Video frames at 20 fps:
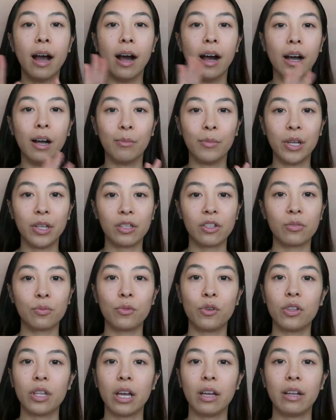and
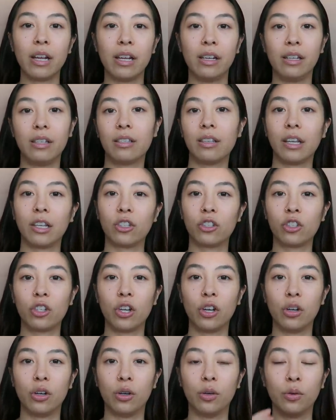smooth out any texture
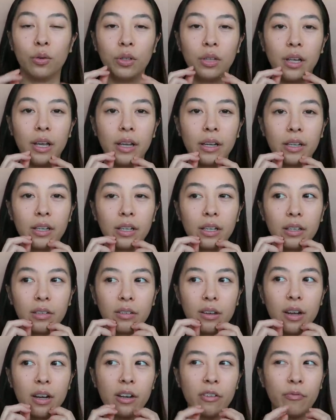or like
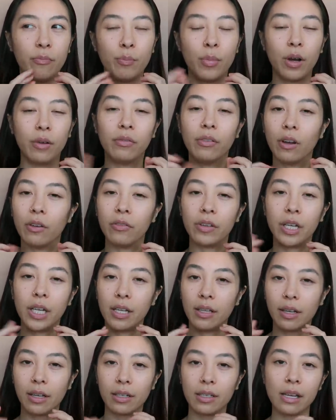kind of buff off
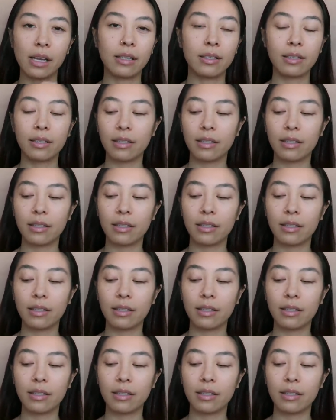any like dead